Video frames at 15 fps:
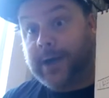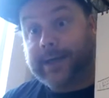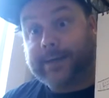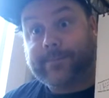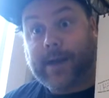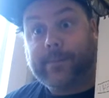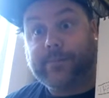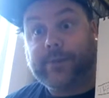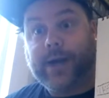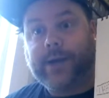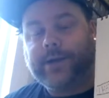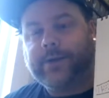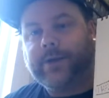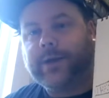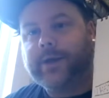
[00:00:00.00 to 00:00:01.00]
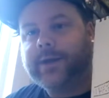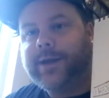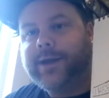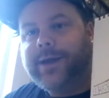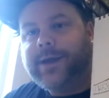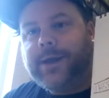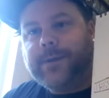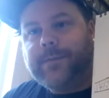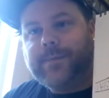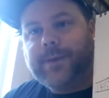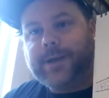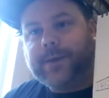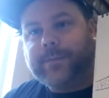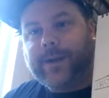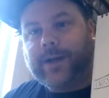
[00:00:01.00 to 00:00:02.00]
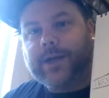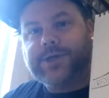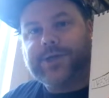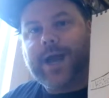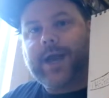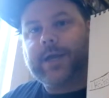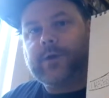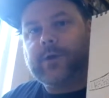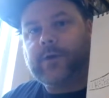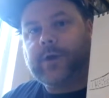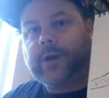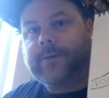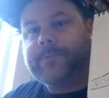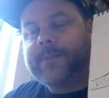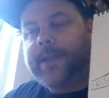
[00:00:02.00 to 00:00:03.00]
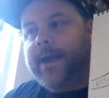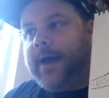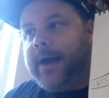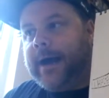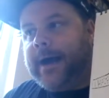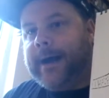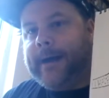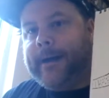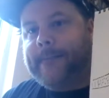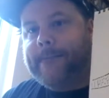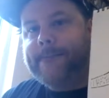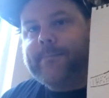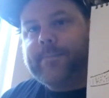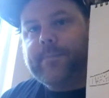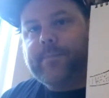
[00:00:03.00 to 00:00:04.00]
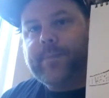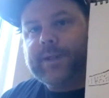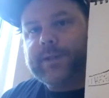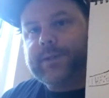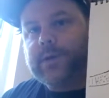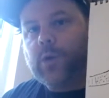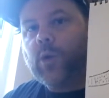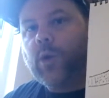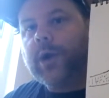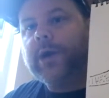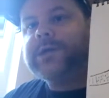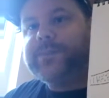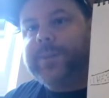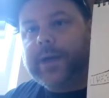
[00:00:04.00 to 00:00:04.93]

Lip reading: I'm brand new to being a bearded dragon owner. But the orange